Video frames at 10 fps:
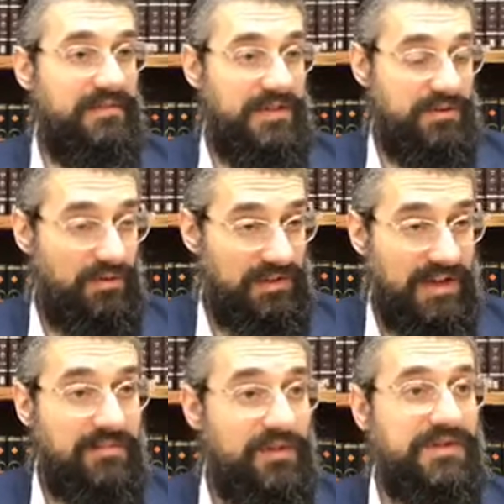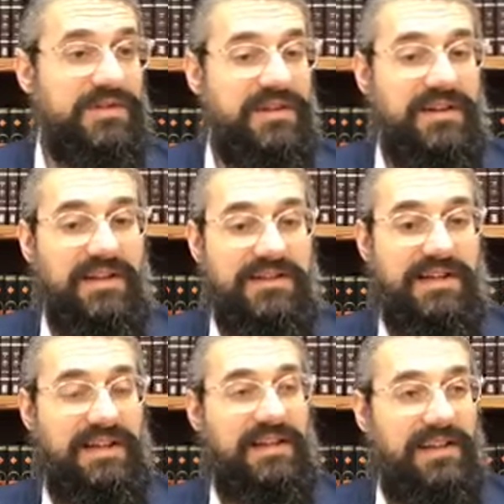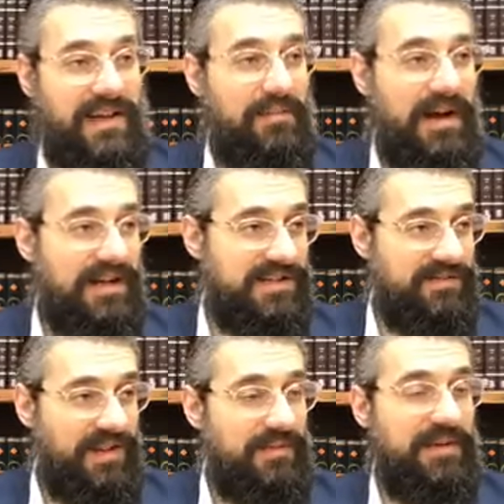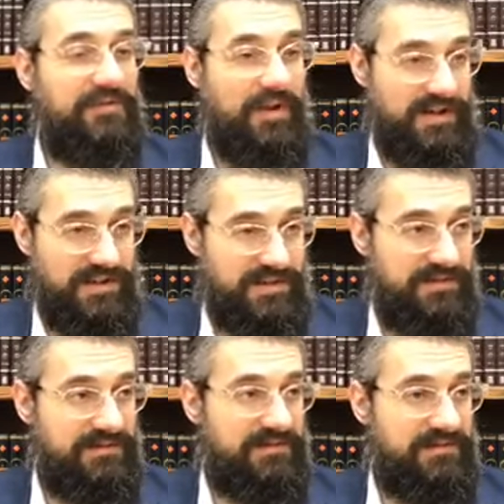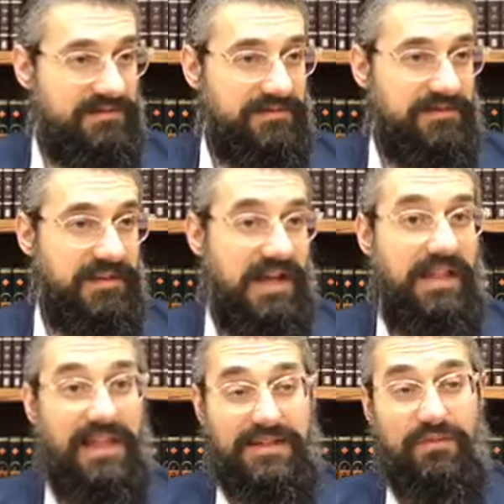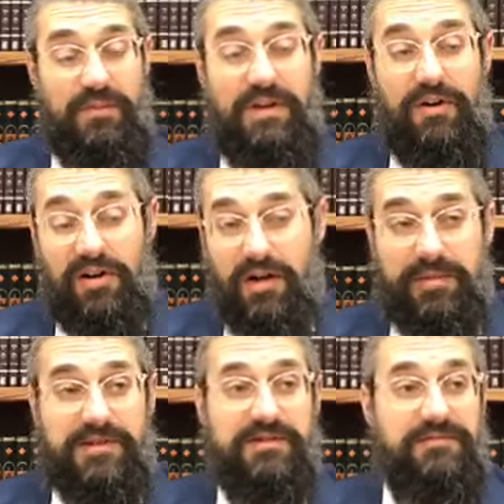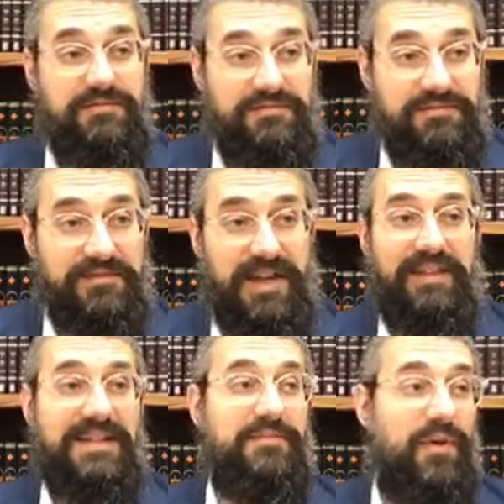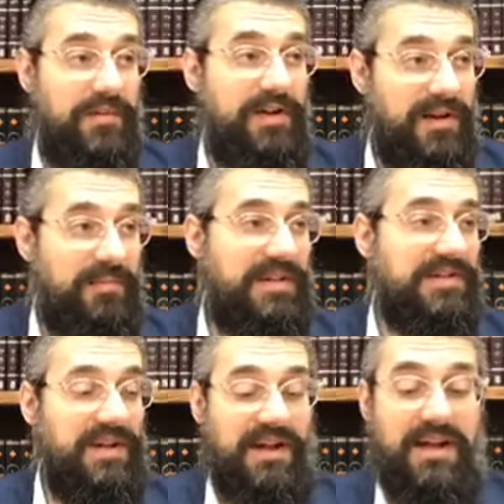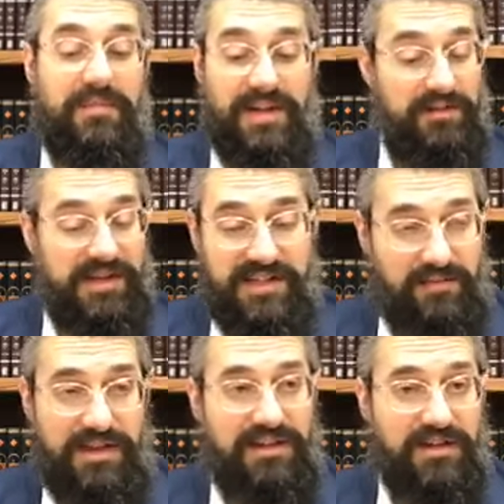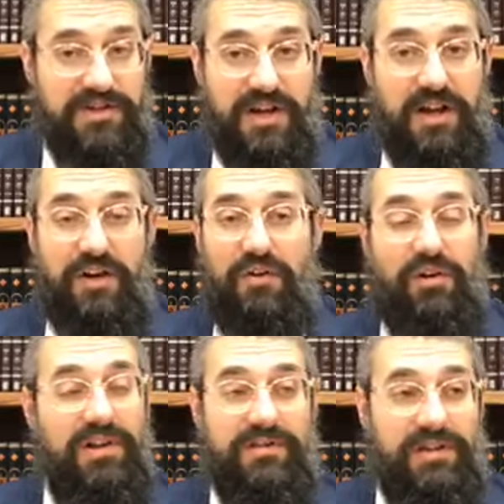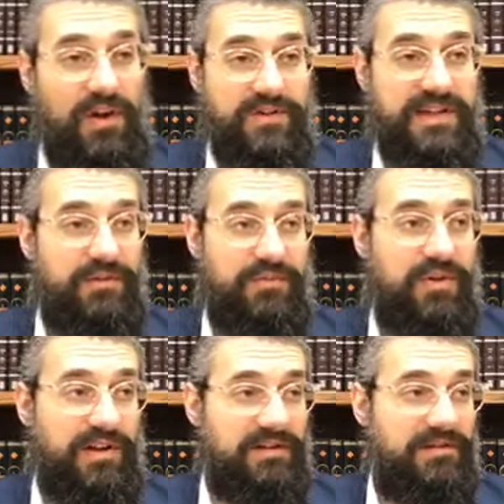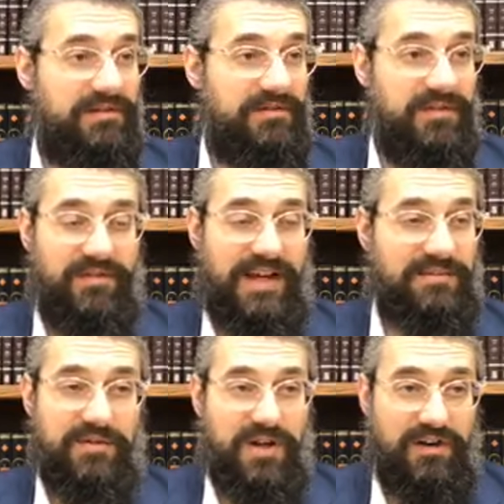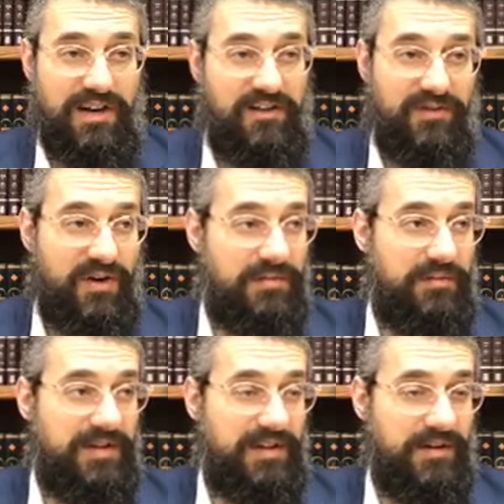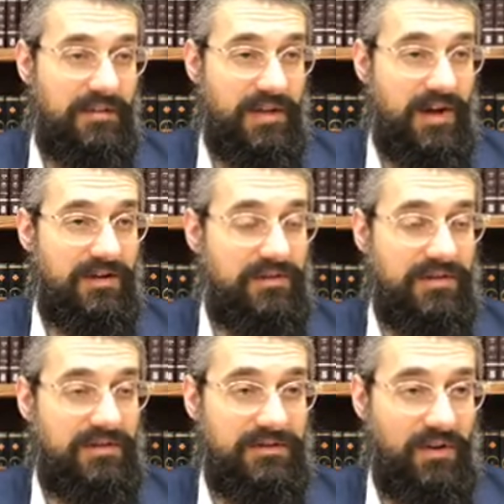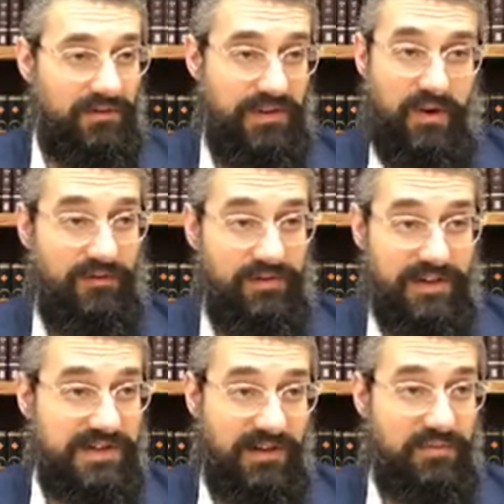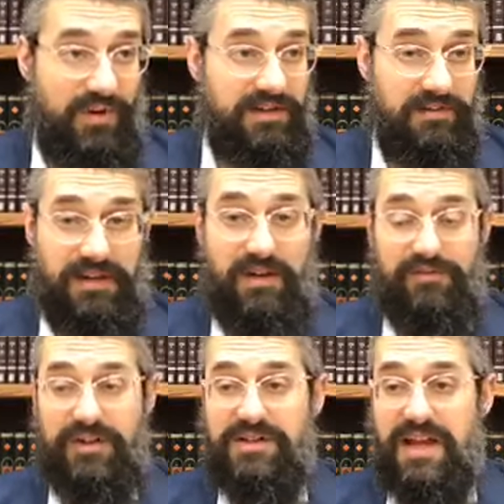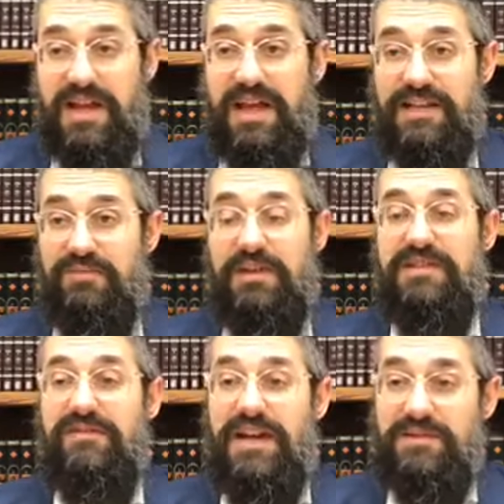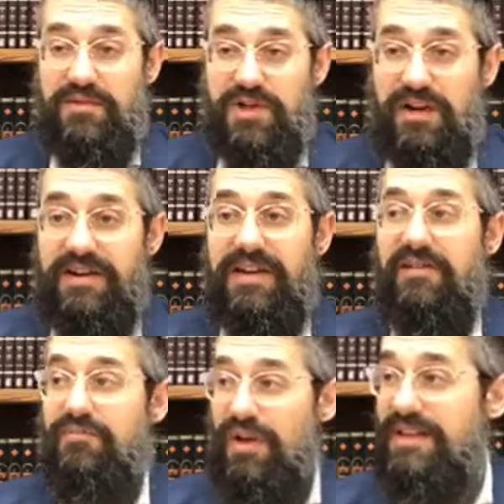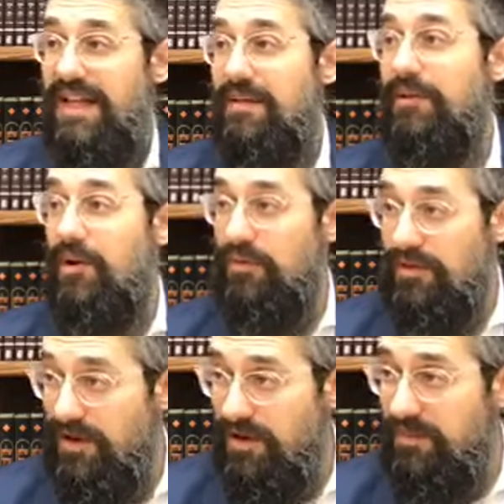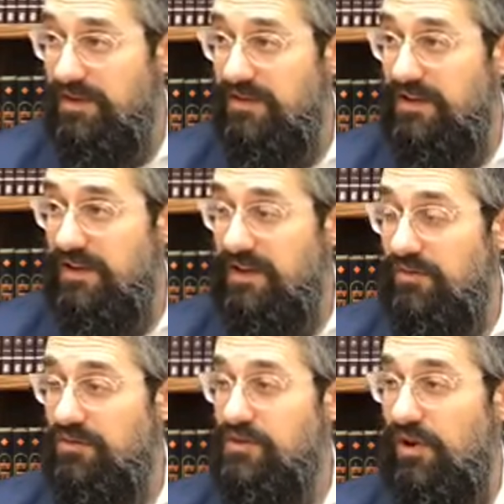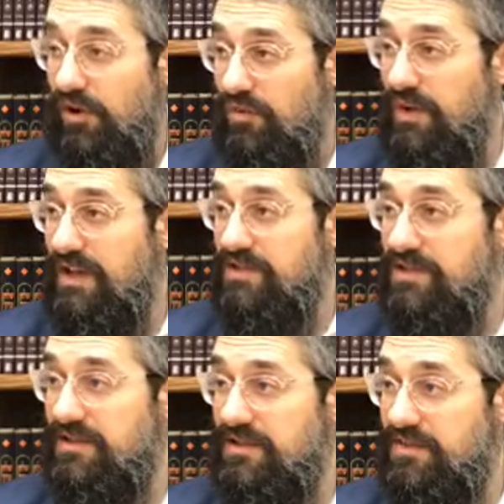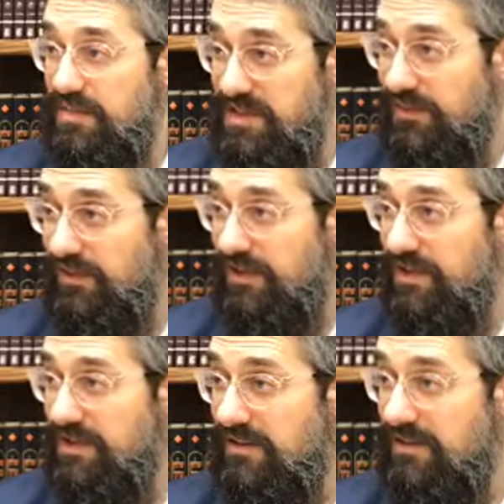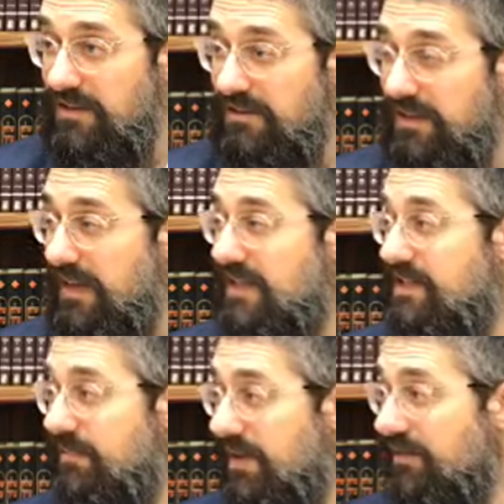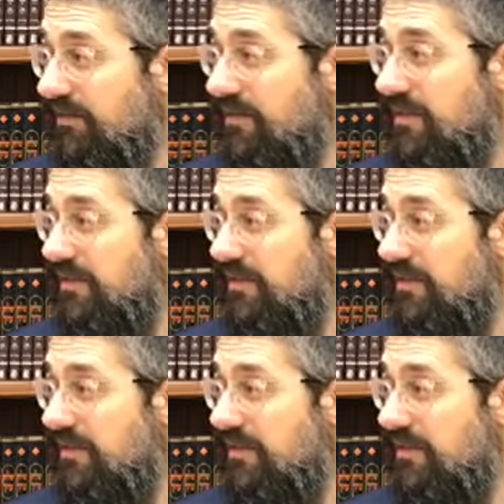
which is called chimutz, is that little air pockets develop and it rises. And that's what we call chametz. And that's prohibited on Pesach. But in the Beis HaMikdash, all of the loaves that were brought, the vast majority of korban menachot, uh, all the offerings that were brought, the meal offerings, as well as the vast majority of bread that came along with the korban, was always specifically the concept of